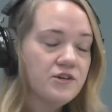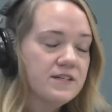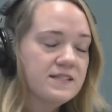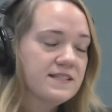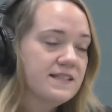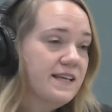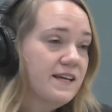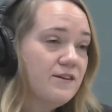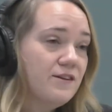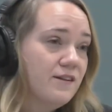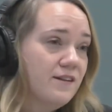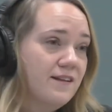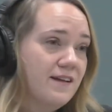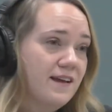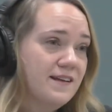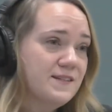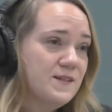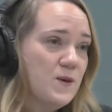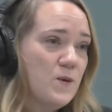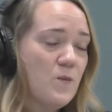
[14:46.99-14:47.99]
as little
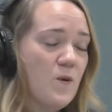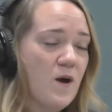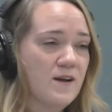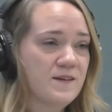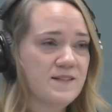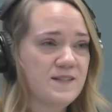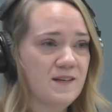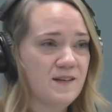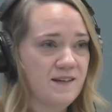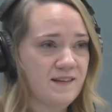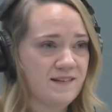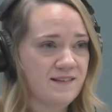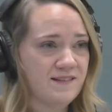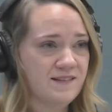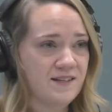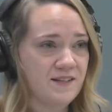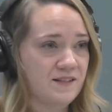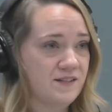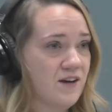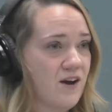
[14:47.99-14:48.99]
as you want to
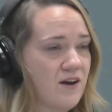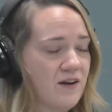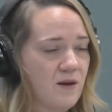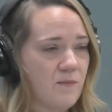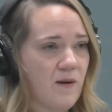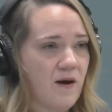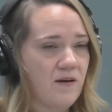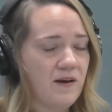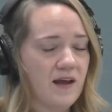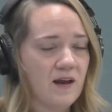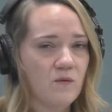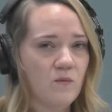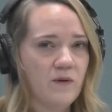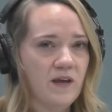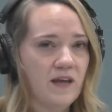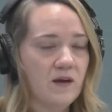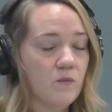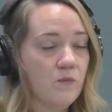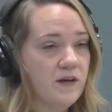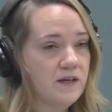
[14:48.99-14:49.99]
talk about it. And
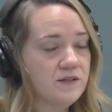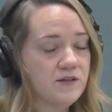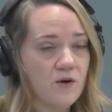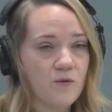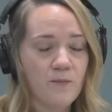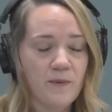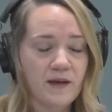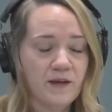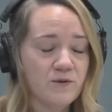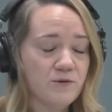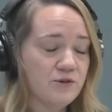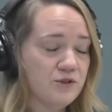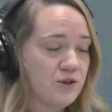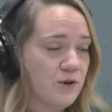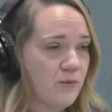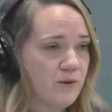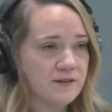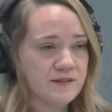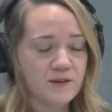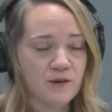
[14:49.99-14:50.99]
we don't make you
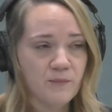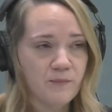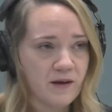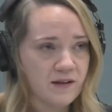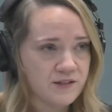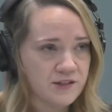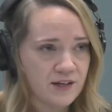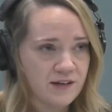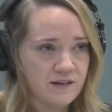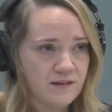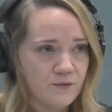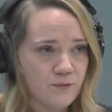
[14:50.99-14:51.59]
show us your budget.